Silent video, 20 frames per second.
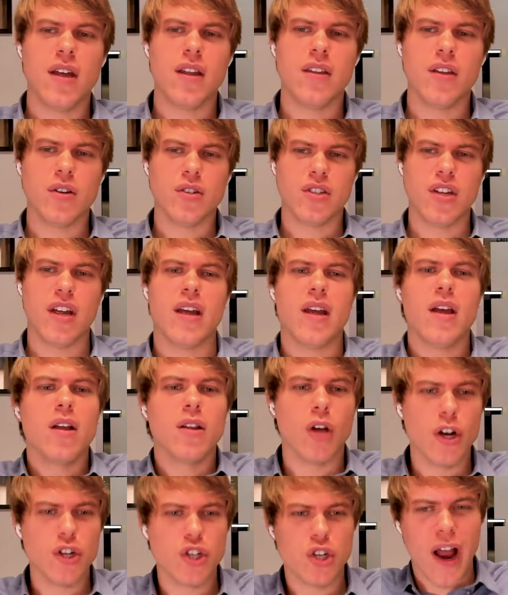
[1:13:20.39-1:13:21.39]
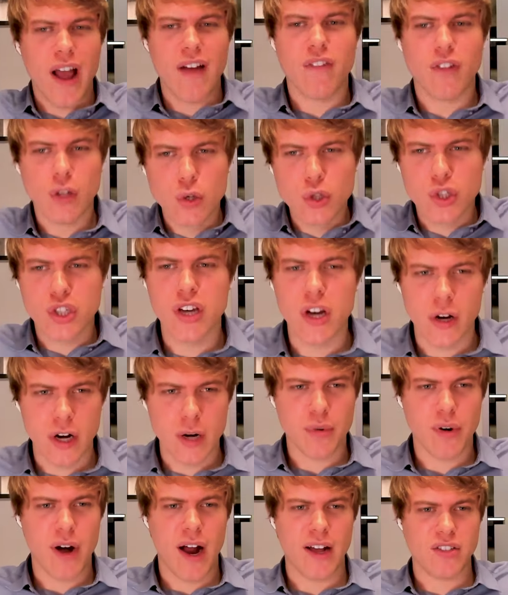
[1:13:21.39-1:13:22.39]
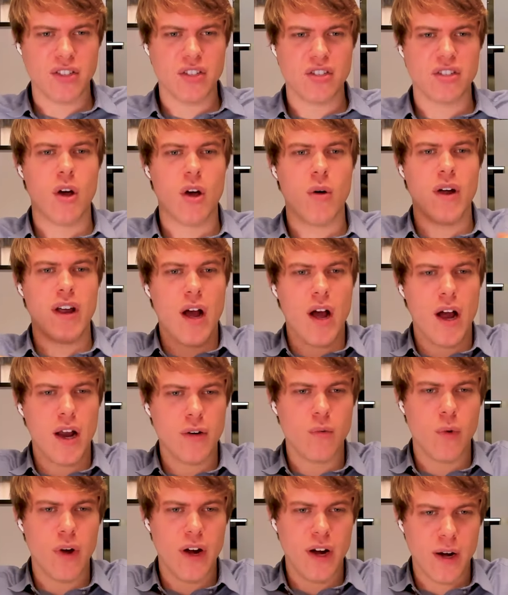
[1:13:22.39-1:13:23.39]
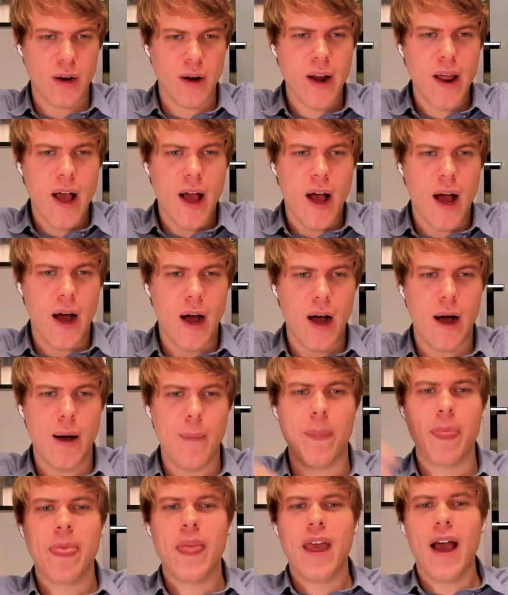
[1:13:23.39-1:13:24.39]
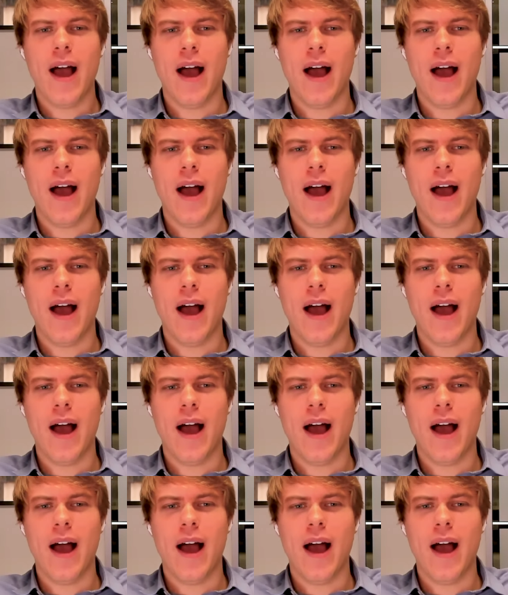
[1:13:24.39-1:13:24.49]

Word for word: There's a larger evolutionary process going on where um,